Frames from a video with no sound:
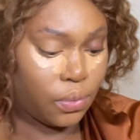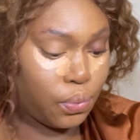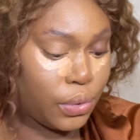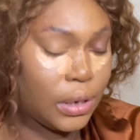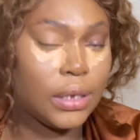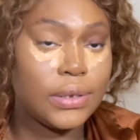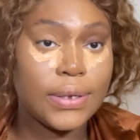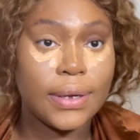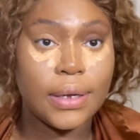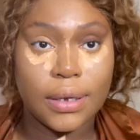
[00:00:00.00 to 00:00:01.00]
we need
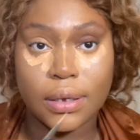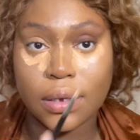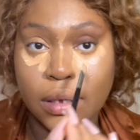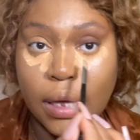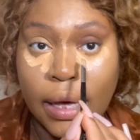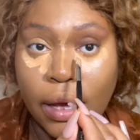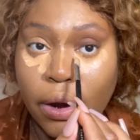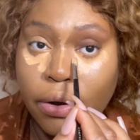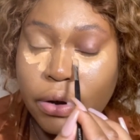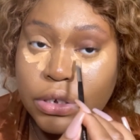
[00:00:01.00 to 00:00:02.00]
to
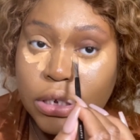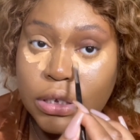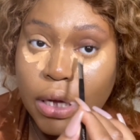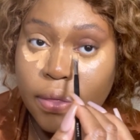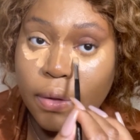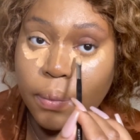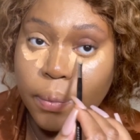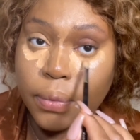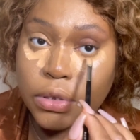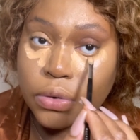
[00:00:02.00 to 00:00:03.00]
encourage each other
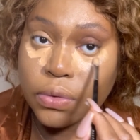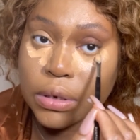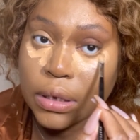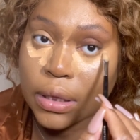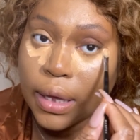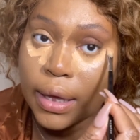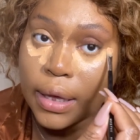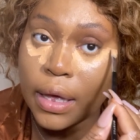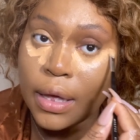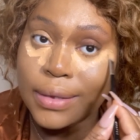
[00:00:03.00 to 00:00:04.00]
when we're doing it.
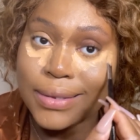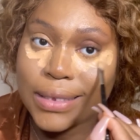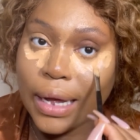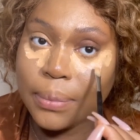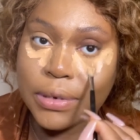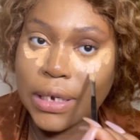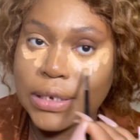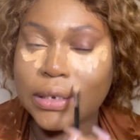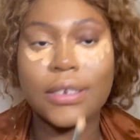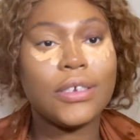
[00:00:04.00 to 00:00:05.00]
Like, stop
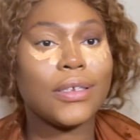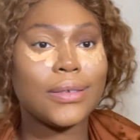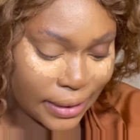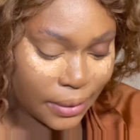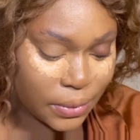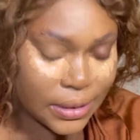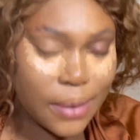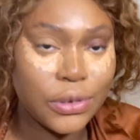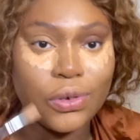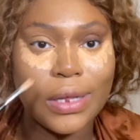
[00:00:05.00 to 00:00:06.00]
judging each other. Like, what's
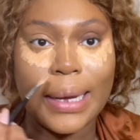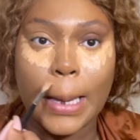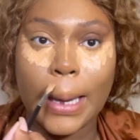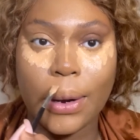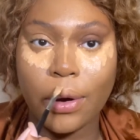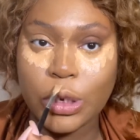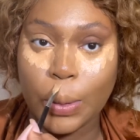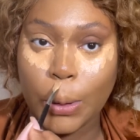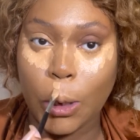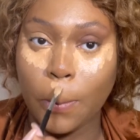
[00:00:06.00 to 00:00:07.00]
up with you? Like, encourage
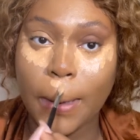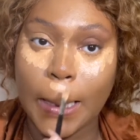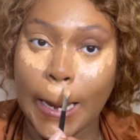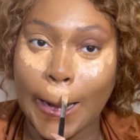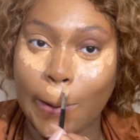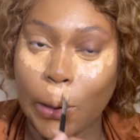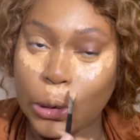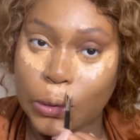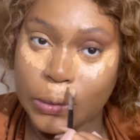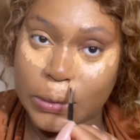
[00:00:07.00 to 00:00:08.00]
people. Don't be like
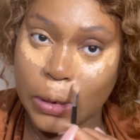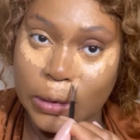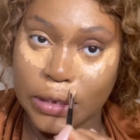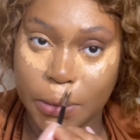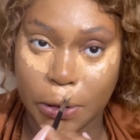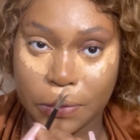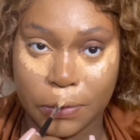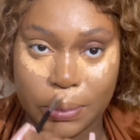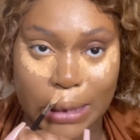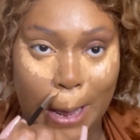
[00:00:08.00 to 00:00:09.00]
going to discuss them on your
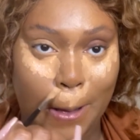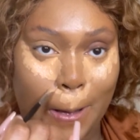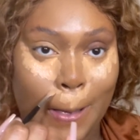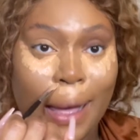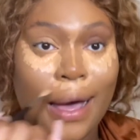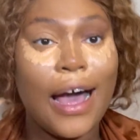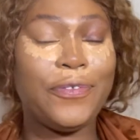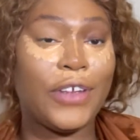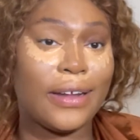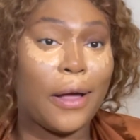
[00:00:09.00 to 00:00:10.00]
group chat.
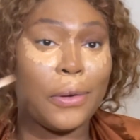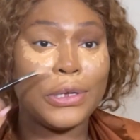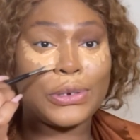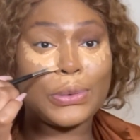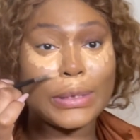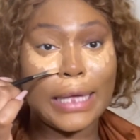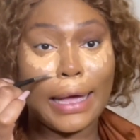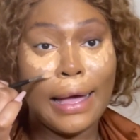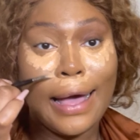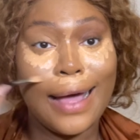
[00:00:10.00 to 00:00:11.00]
After now, she'll
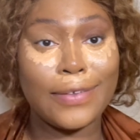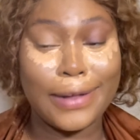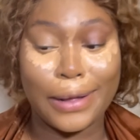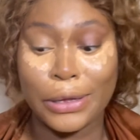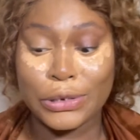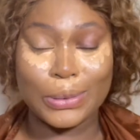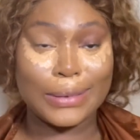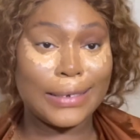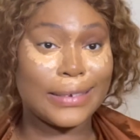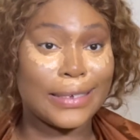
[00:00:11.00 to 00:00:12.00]
say
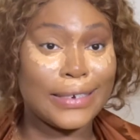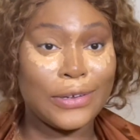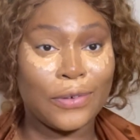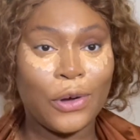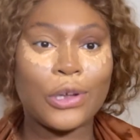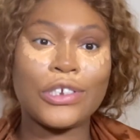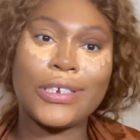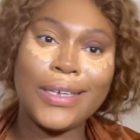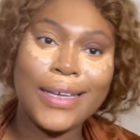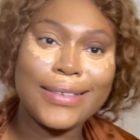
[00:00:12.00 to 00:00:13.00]
she's a child of God.
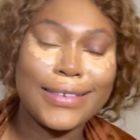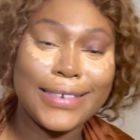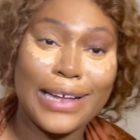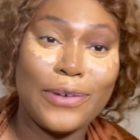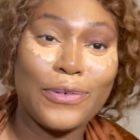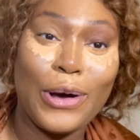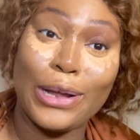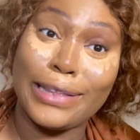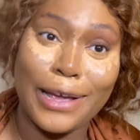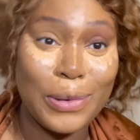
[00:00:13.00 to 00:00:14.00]
She is a child of
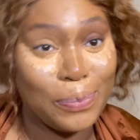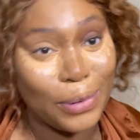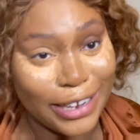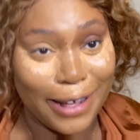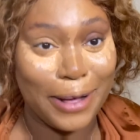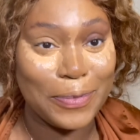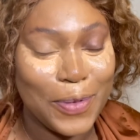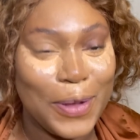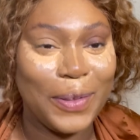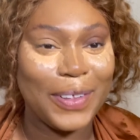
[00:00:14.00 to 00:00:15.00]
God. Now you born am.
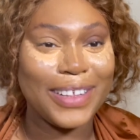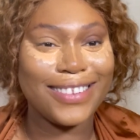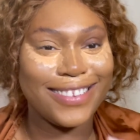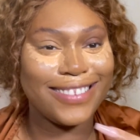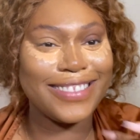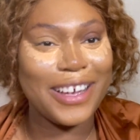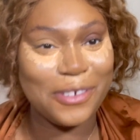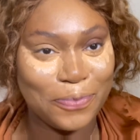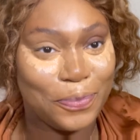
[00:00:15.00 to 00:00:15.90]
Like,